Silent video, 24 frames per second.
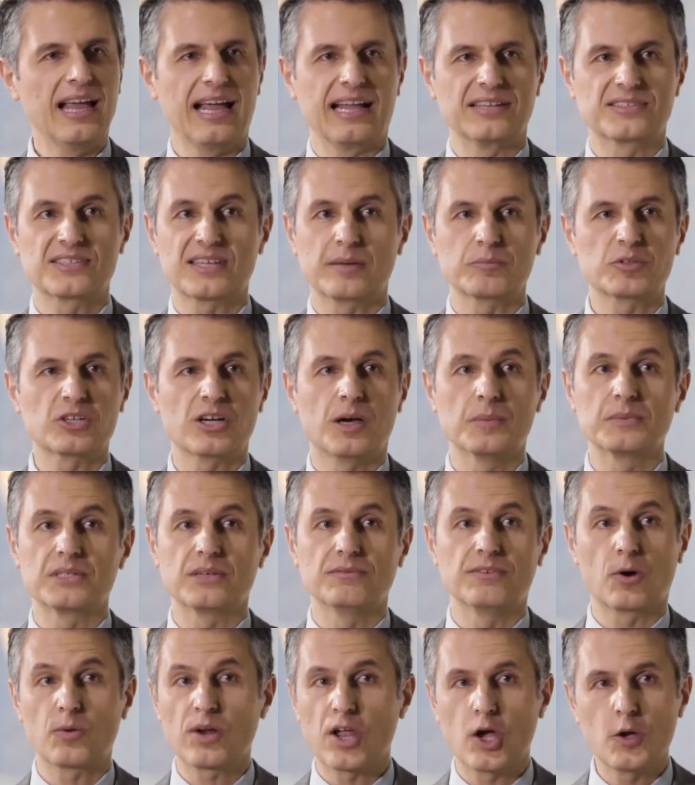and sometimes
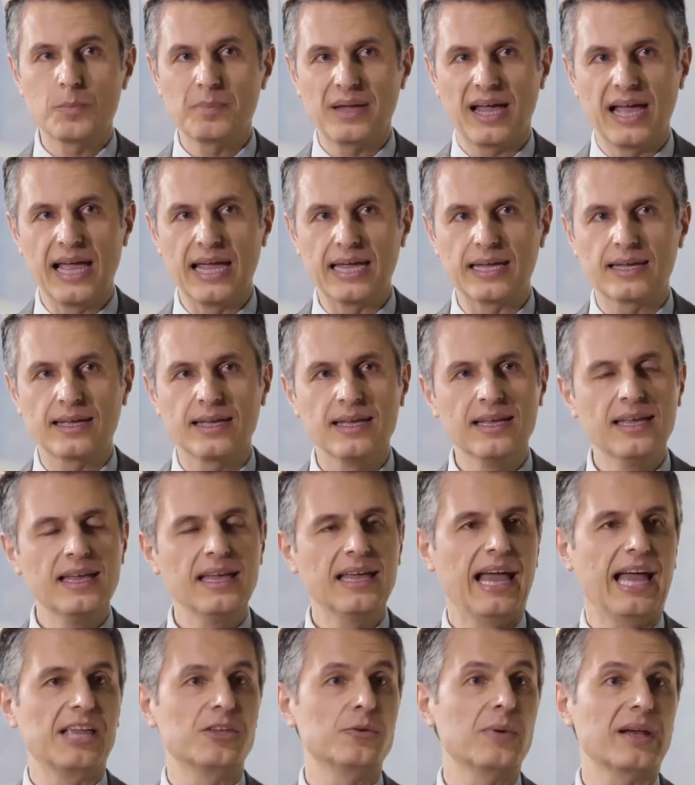they're very opaque,
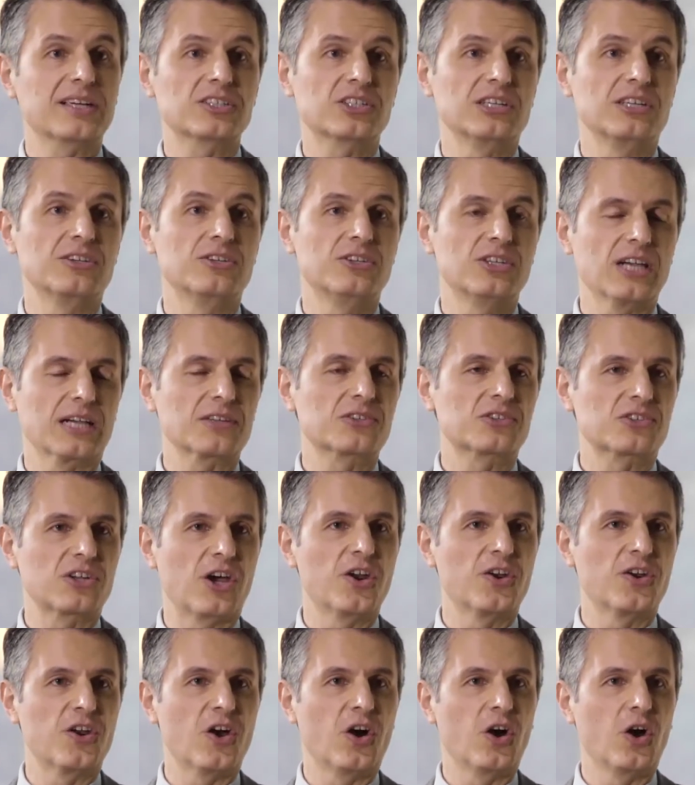and you actually just
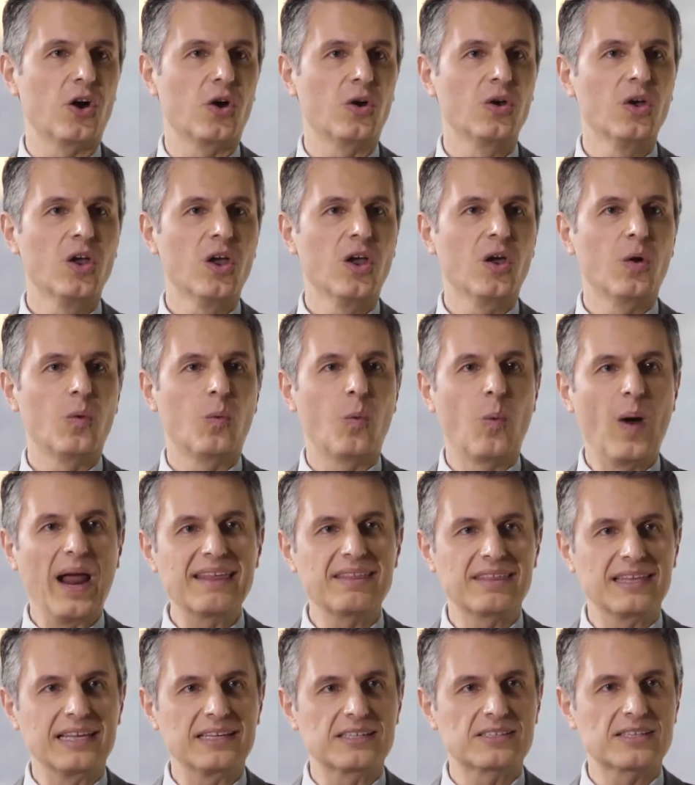don't know where
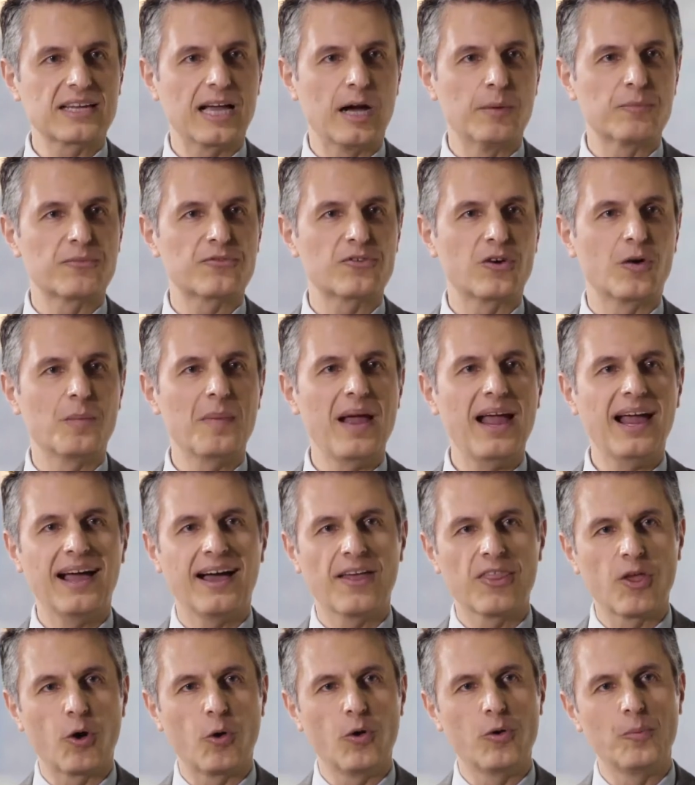things come from,
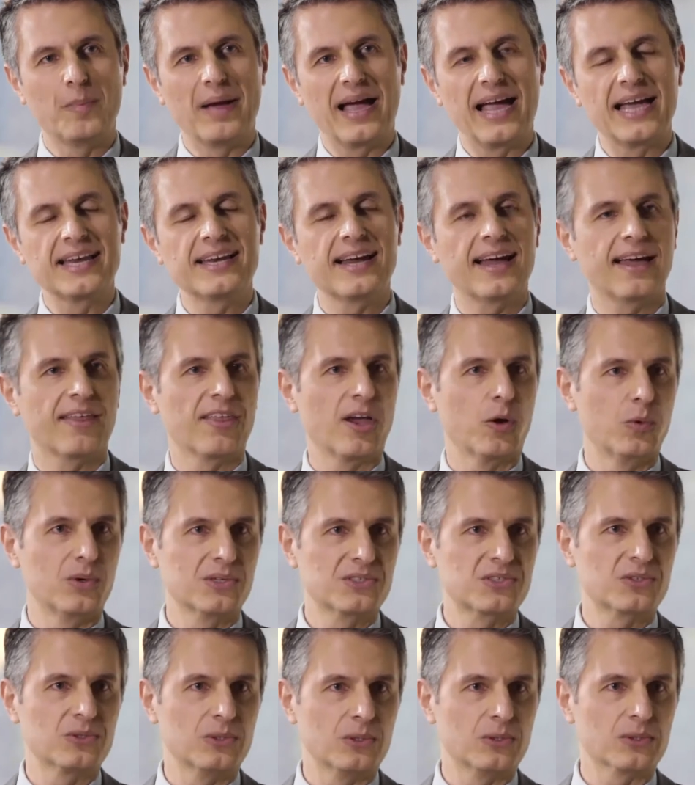how they were made, how they were
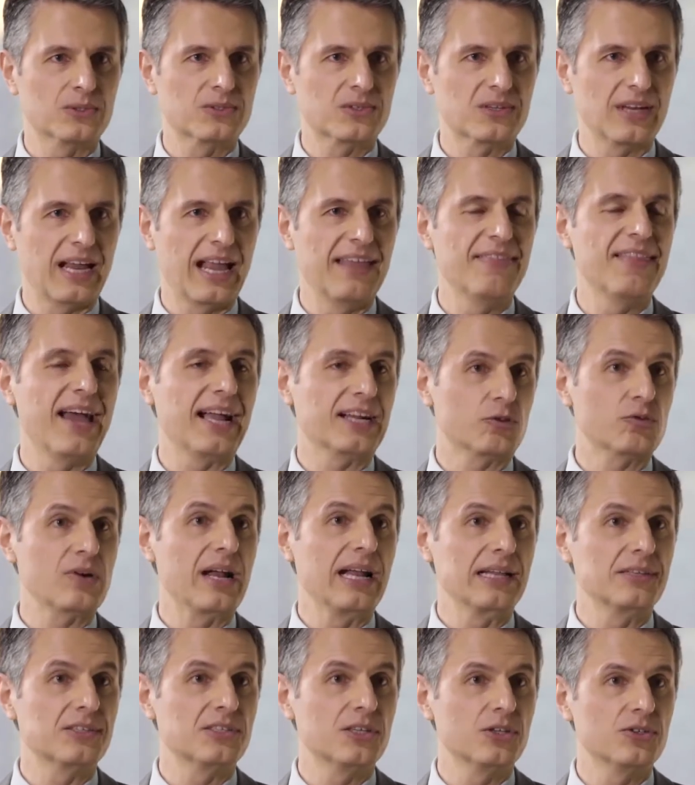sourced, and that
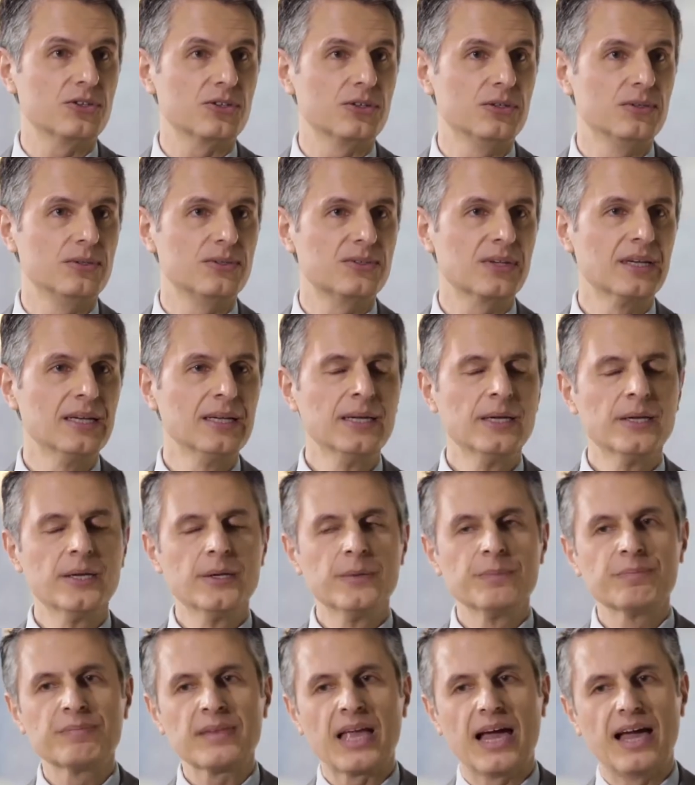creates issues.
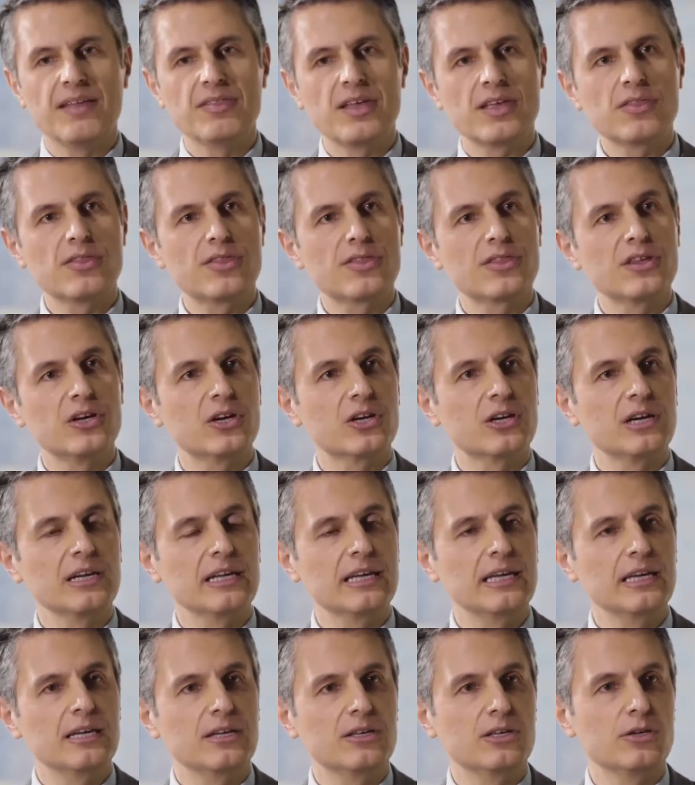And then
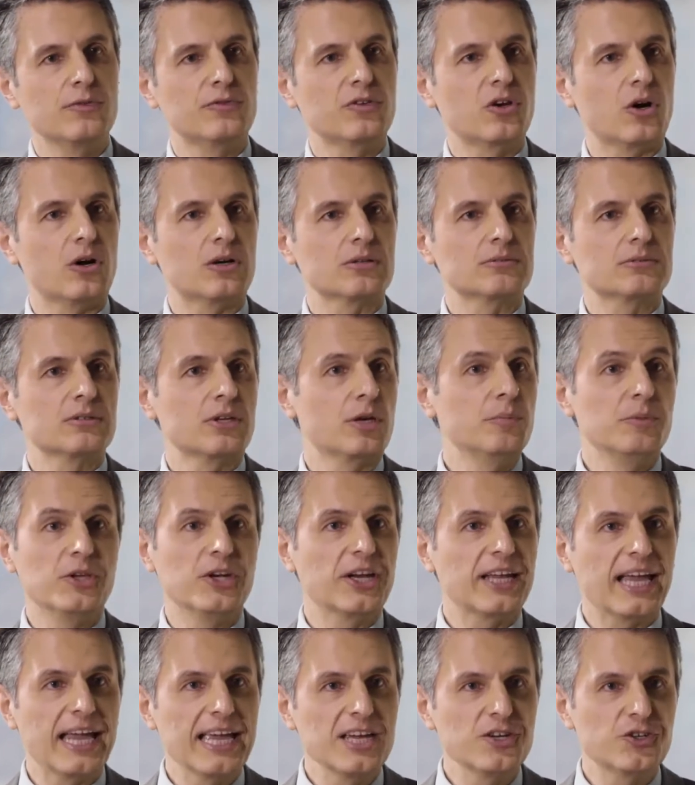thirdly, you've got
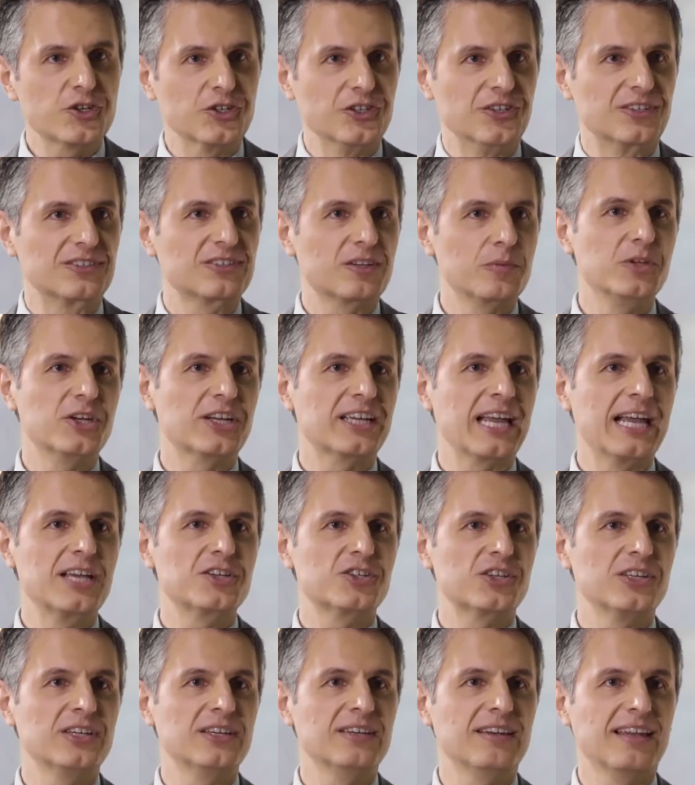communication.
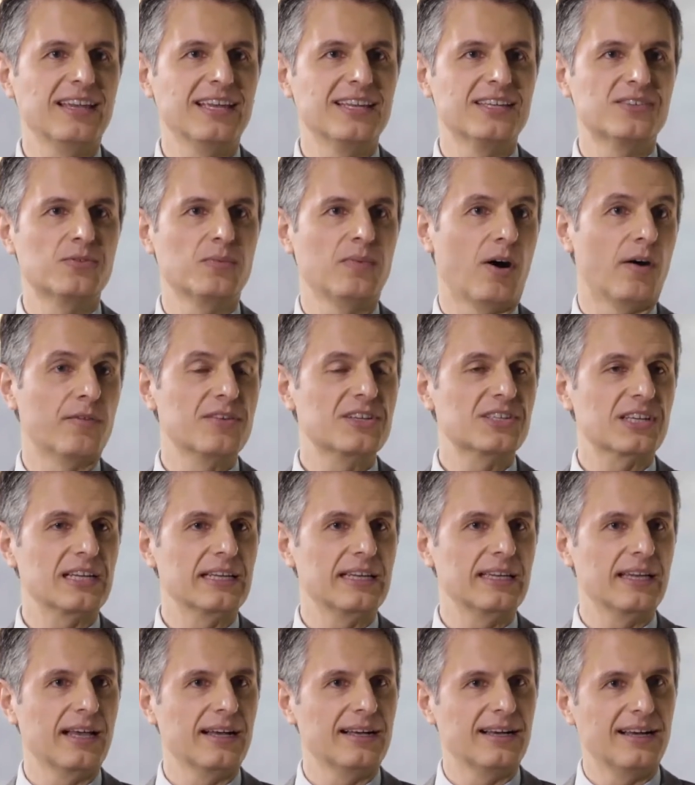Communication is
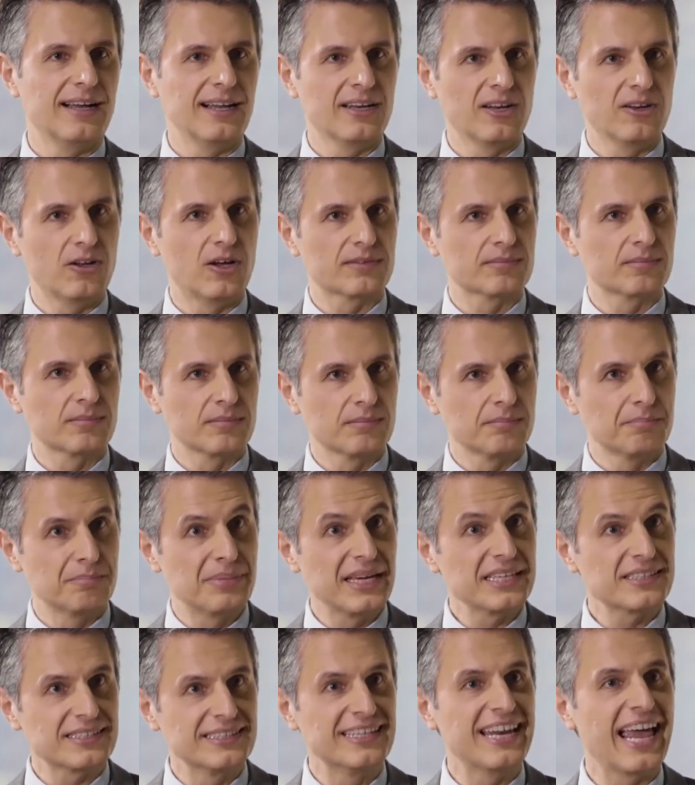obviously a lot
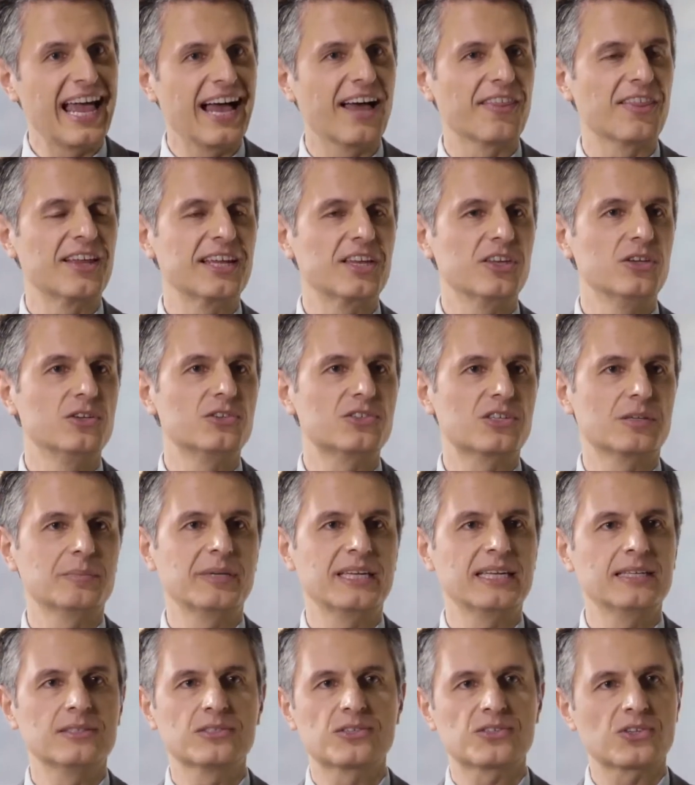better now than it used to
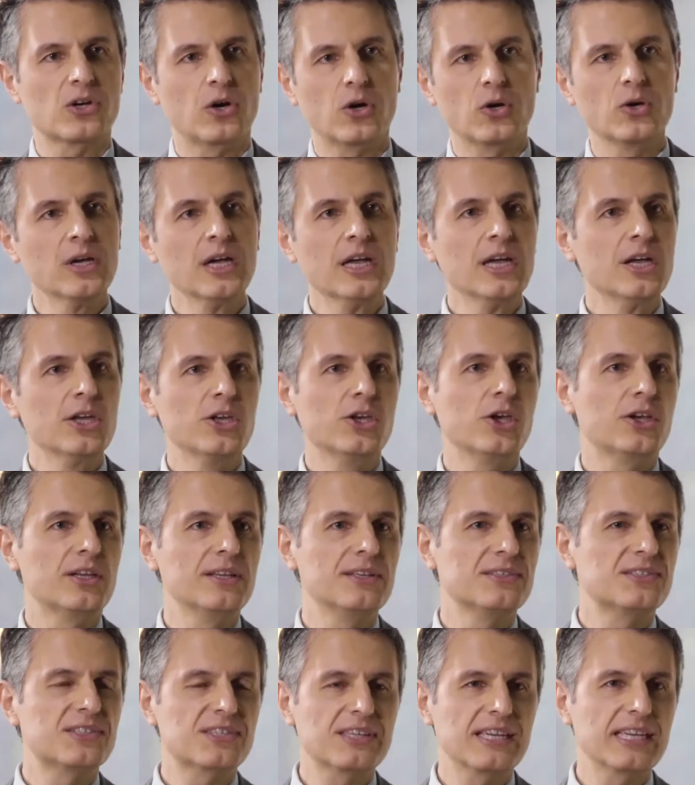be, and so you
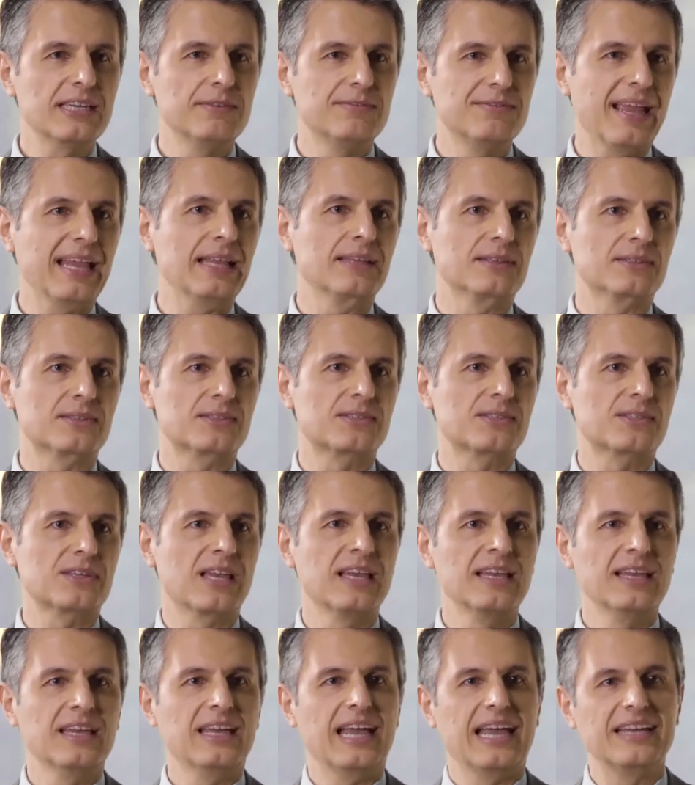can see events
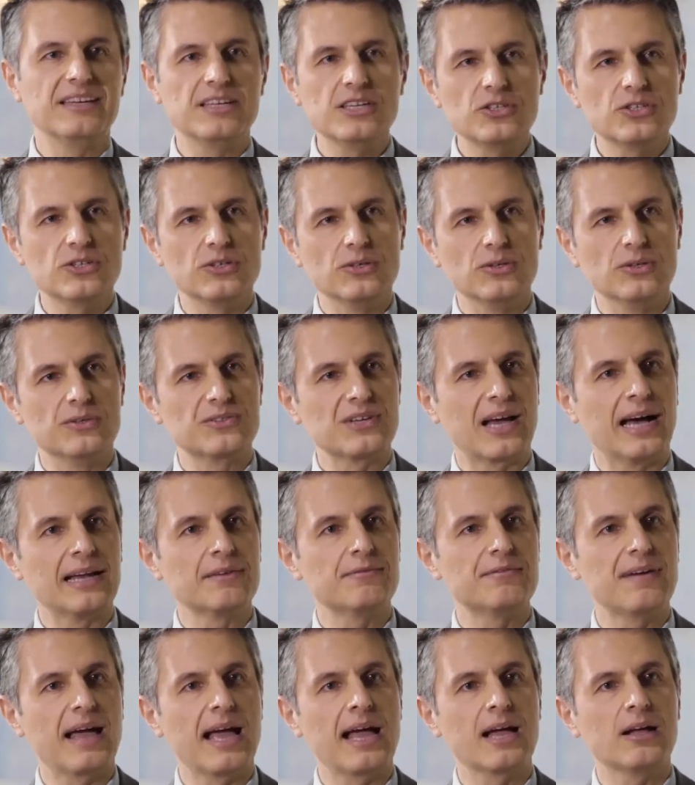and issues
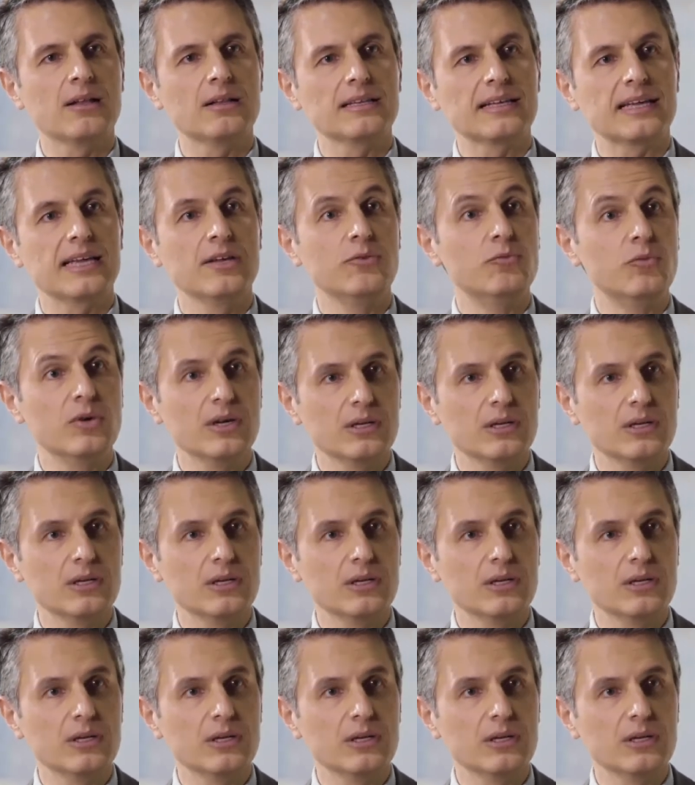unveil in